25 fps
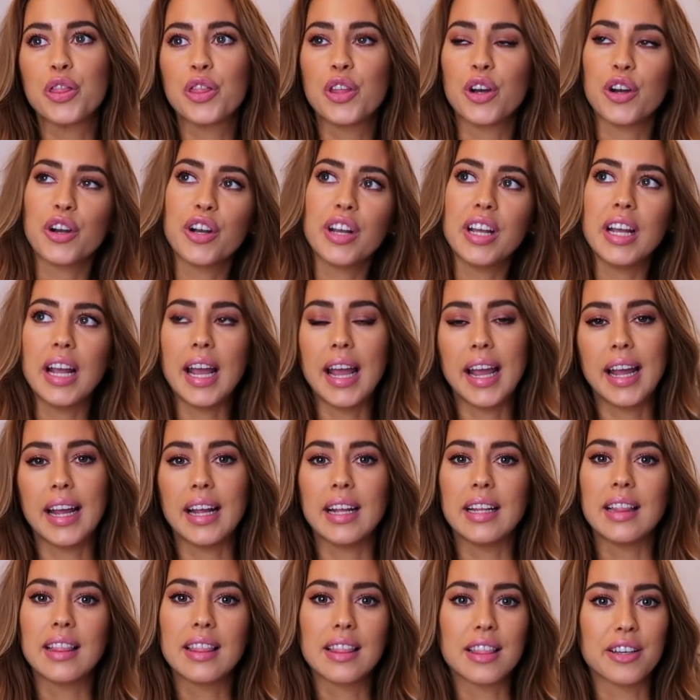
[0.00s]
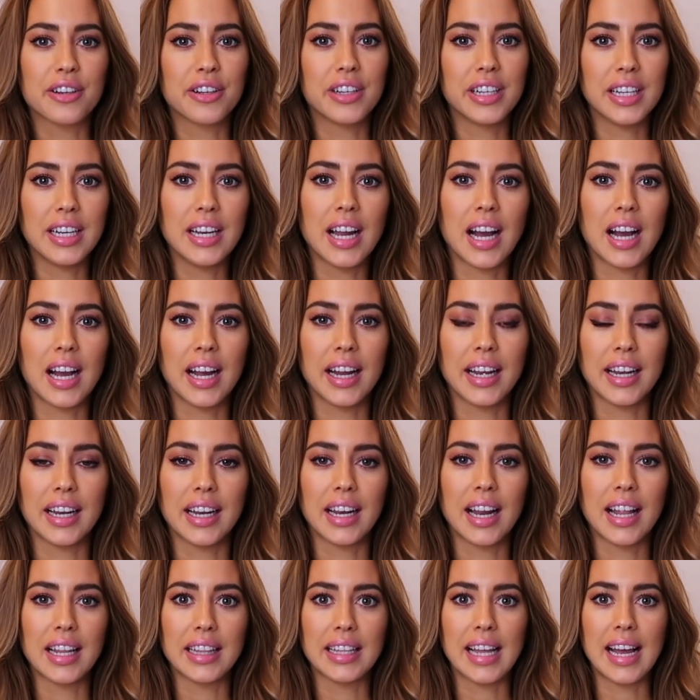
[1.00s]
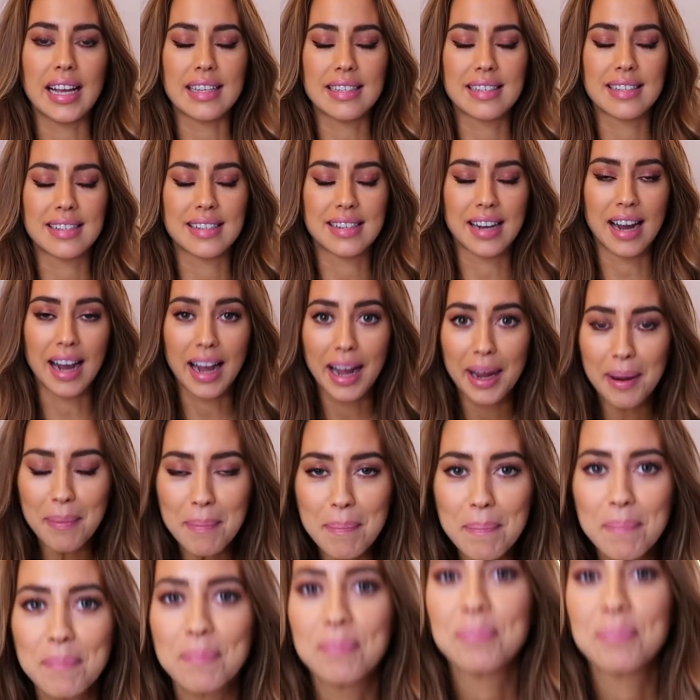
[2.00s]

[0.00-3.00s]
38, 39 last time.